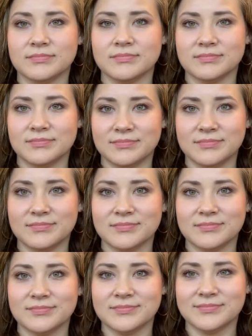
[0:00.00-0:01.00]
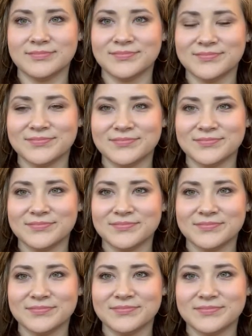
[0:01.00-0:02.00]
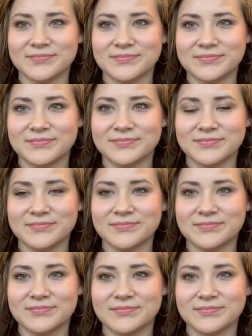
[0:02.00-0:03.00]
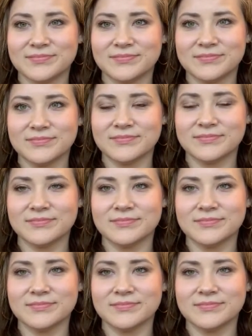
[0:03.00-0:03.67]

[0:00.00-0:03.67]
(silent)